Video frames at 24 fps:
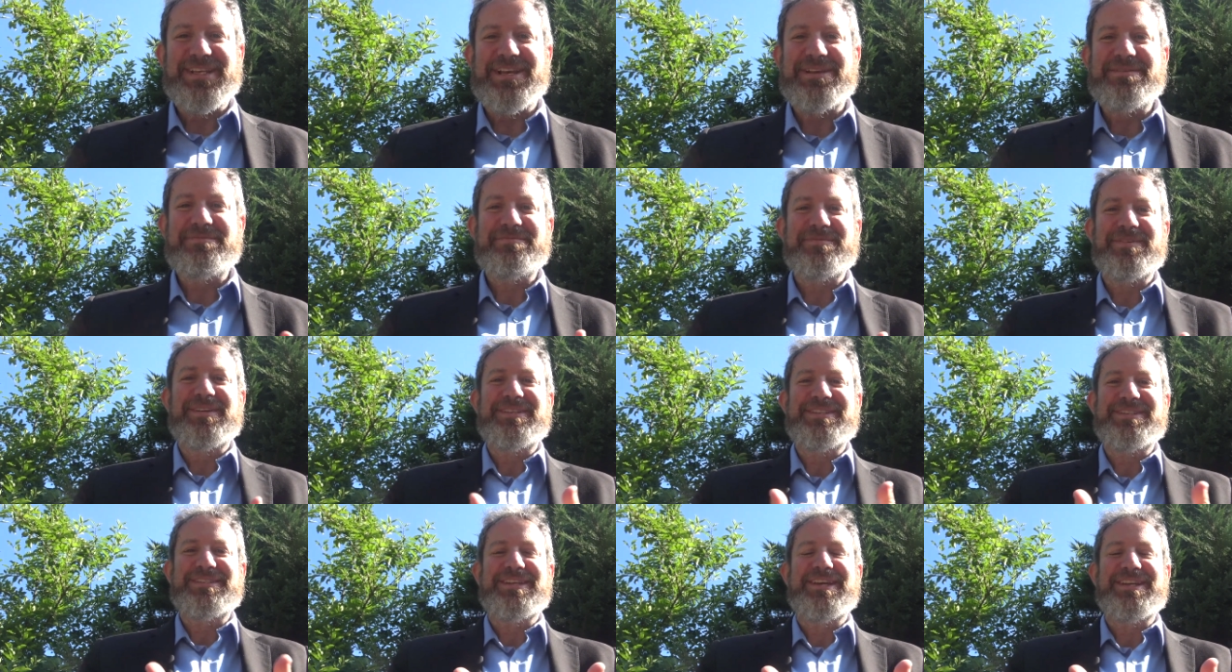I am
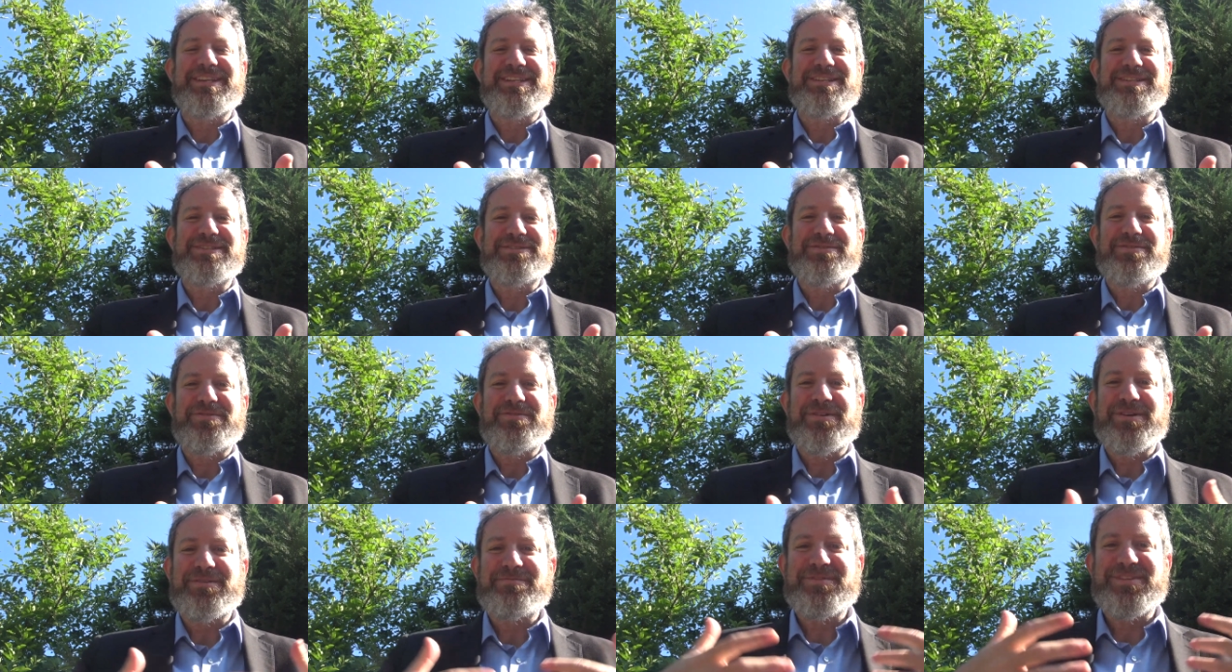a son of the
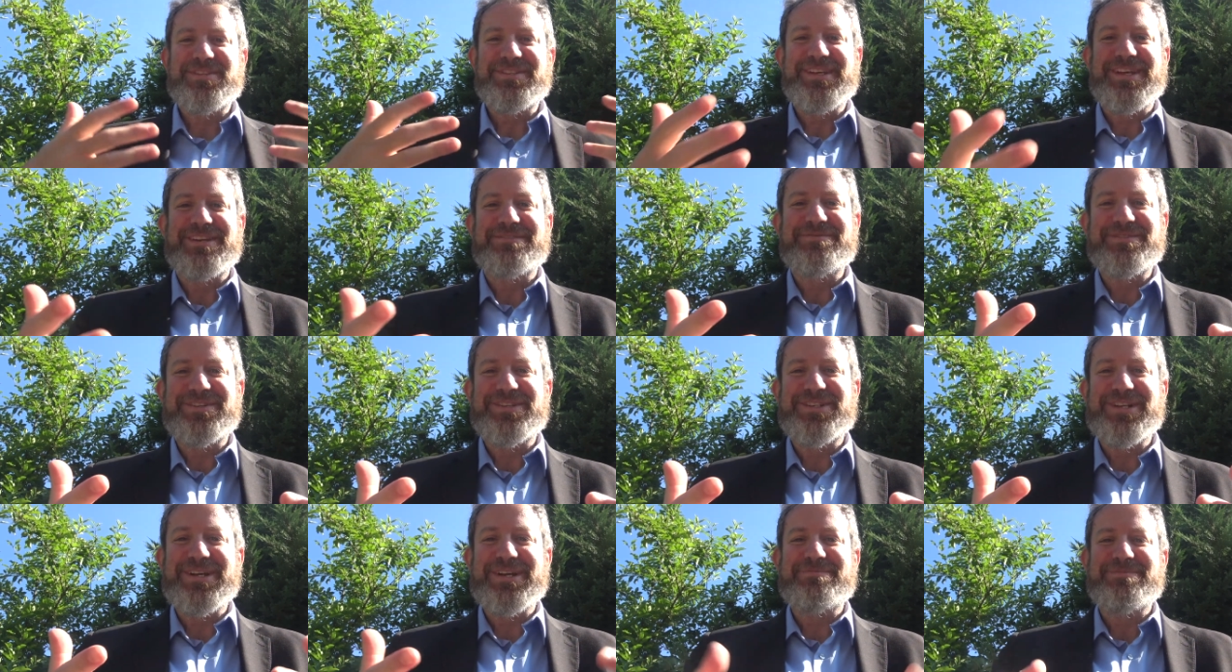Torah, I'm a son of
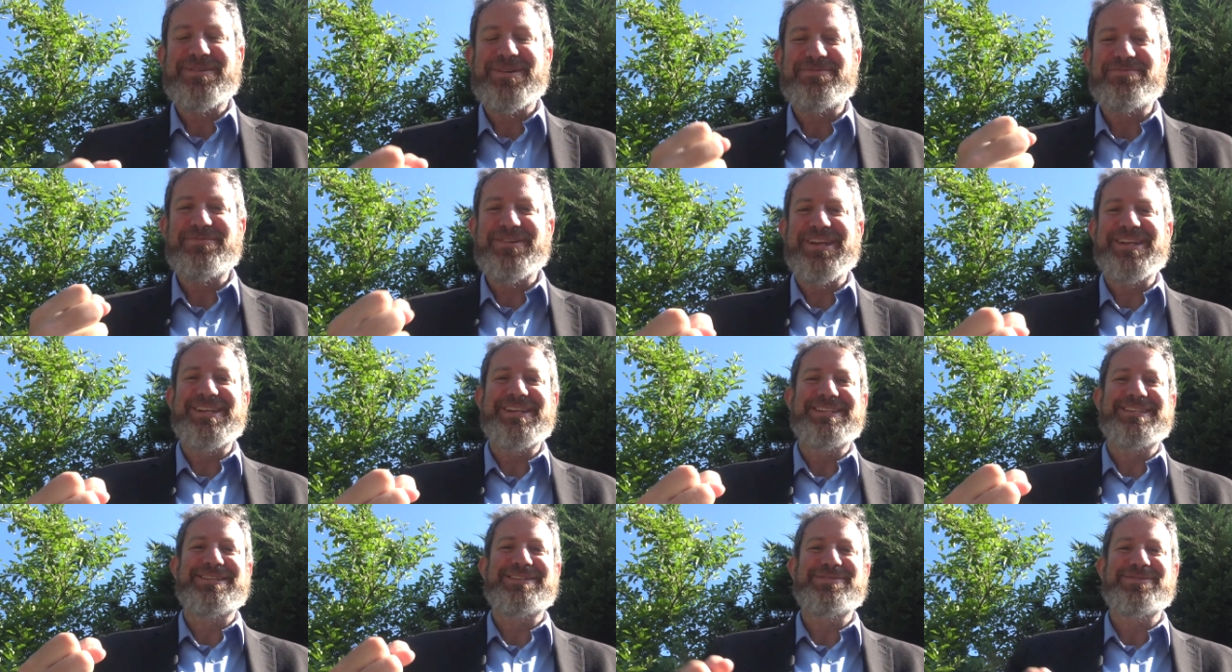Hashem, and I'm
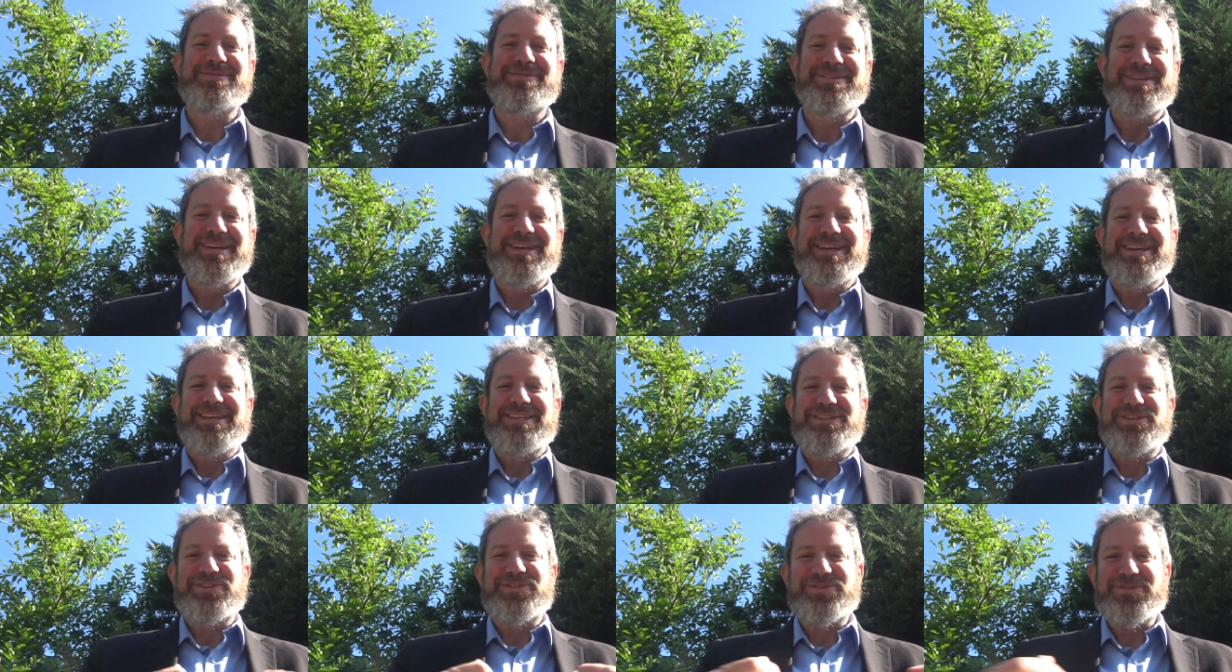ready to,
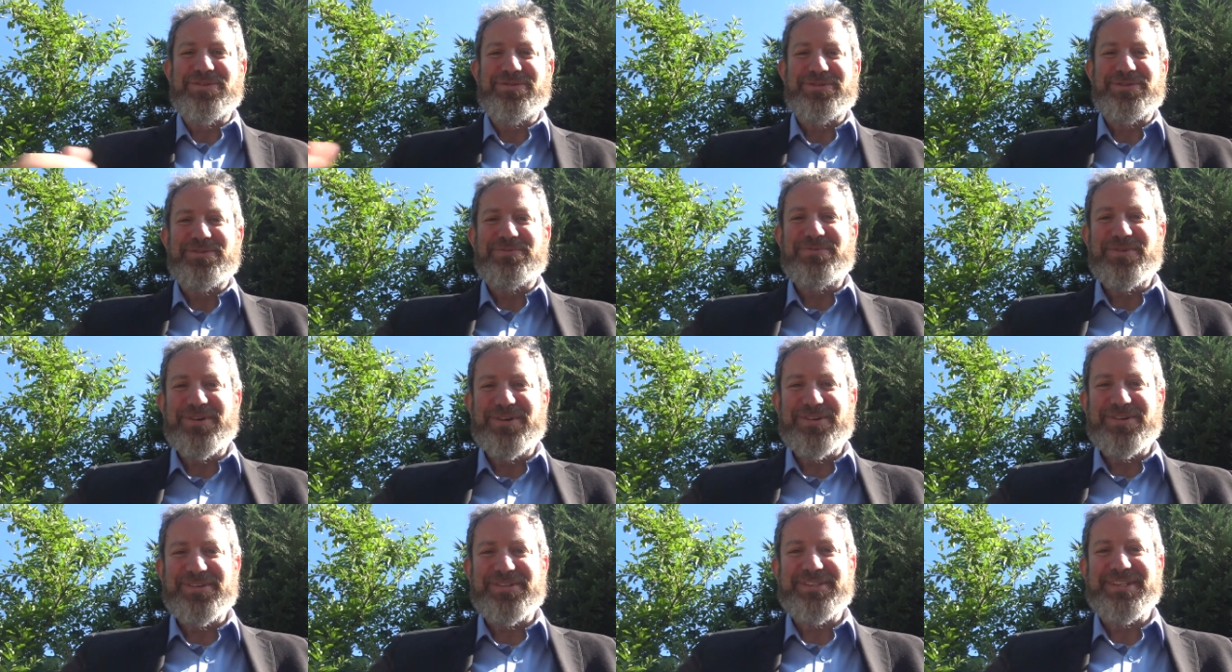to show the
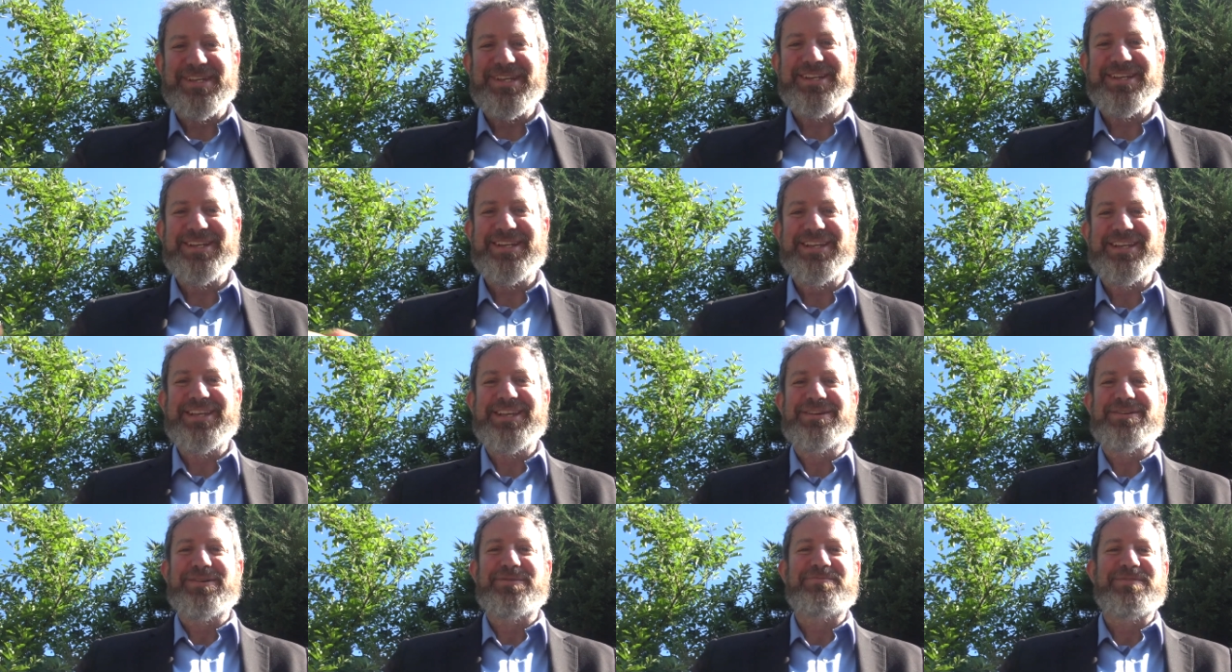world that uh,
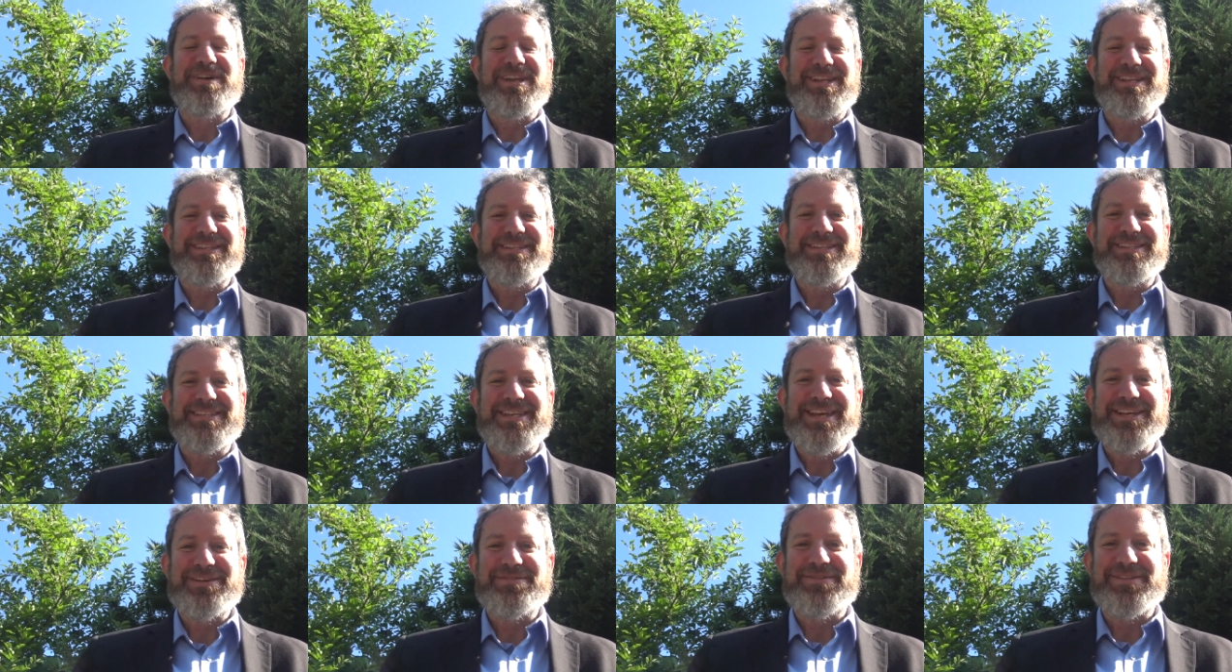you know, I'm ready to
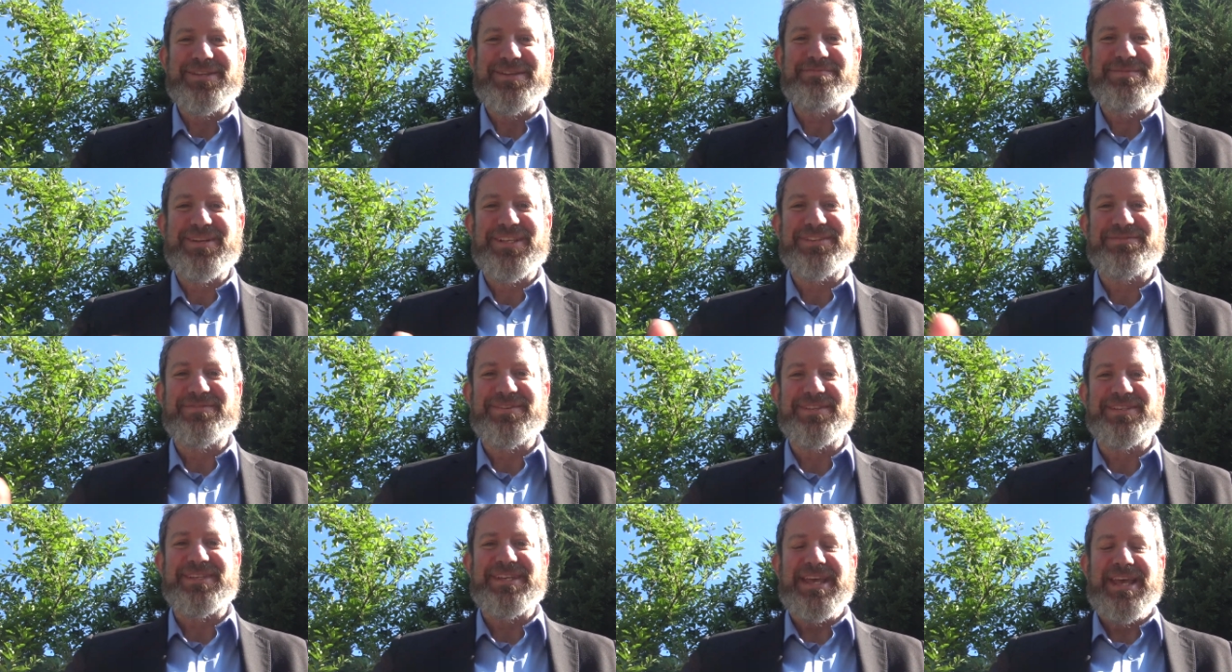take on the
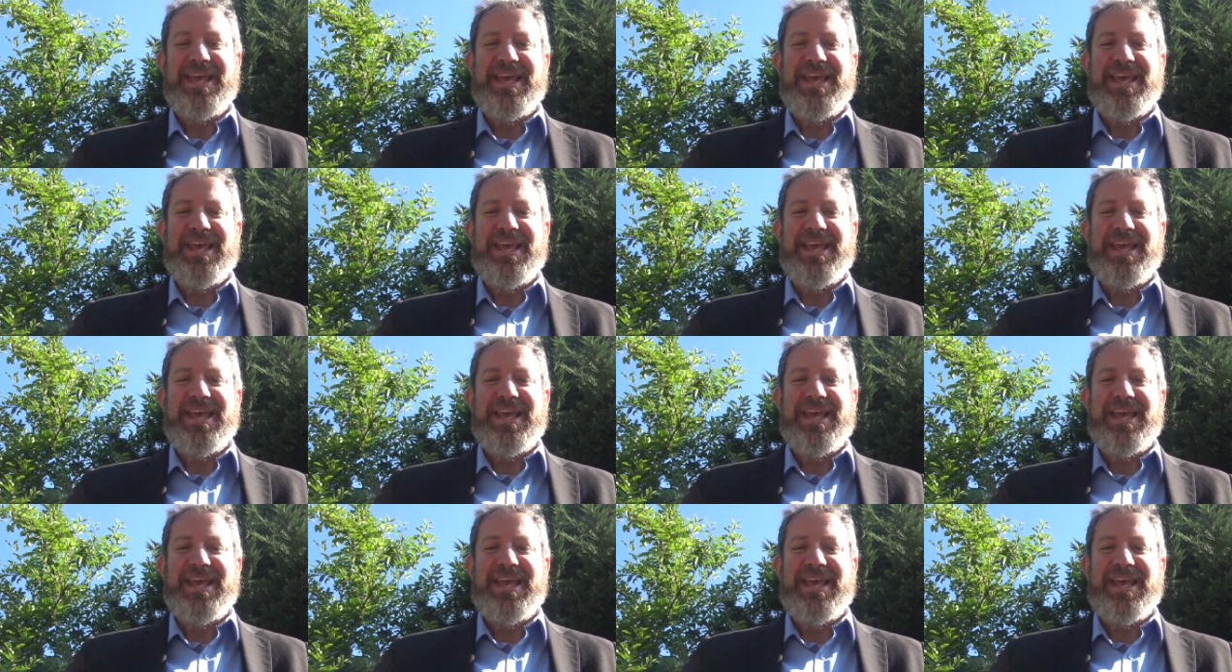mitzvahs.